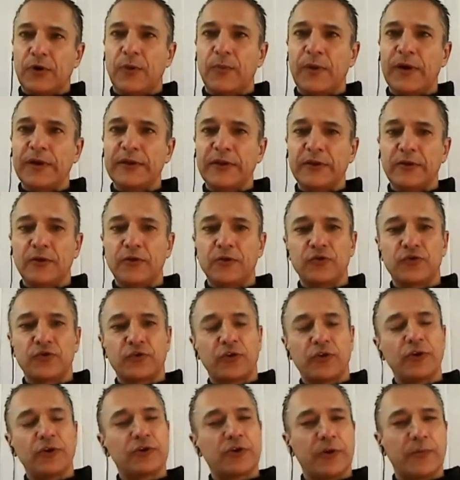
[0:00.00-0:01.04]
command and
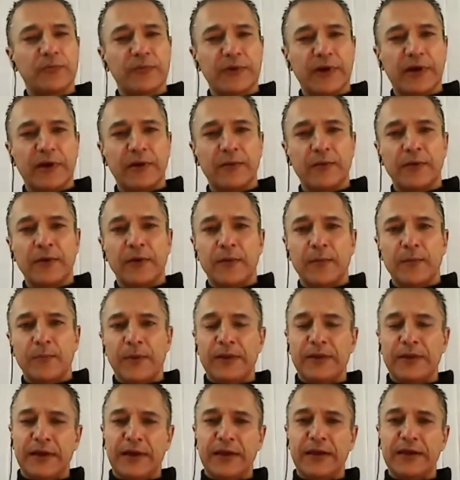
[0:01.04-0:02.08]
control, top-down
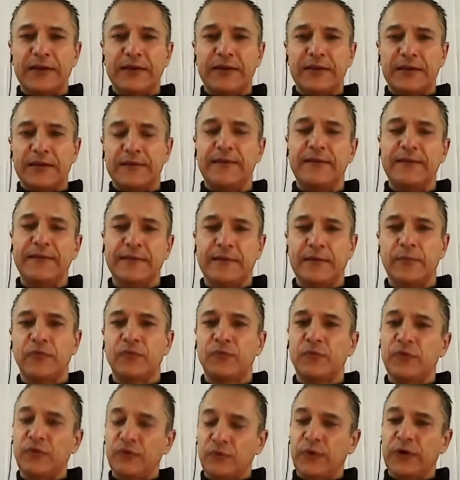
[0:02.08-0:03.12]
mentality and
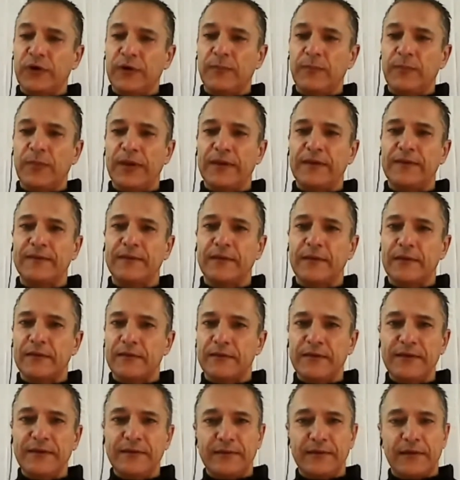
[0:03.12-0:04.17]
systems which were in place.
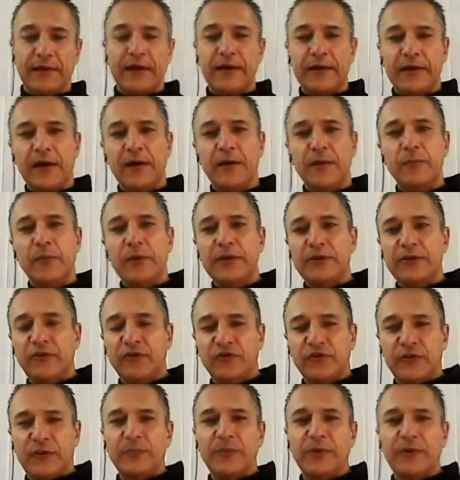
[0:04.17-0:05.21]
These are now being
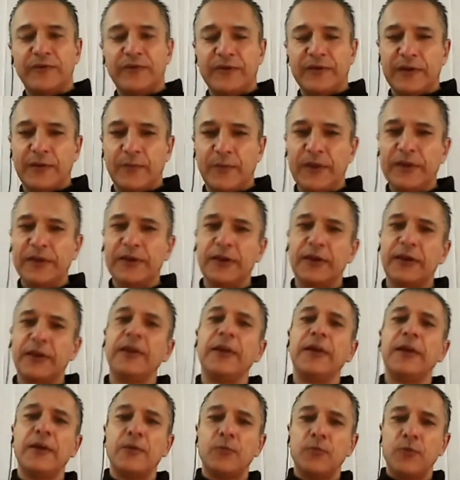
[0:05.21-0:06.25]
disrupted fundamentally.